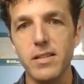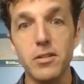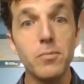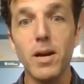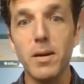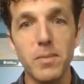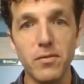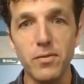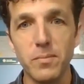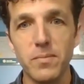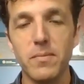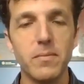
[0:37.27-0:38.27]
and you might be
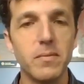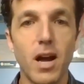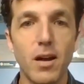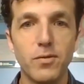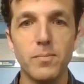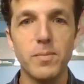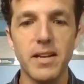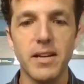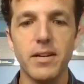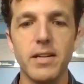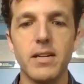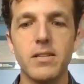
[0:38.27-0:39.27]
not from that
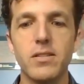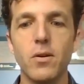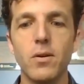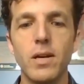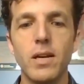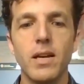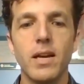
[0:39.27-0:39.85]
area. So,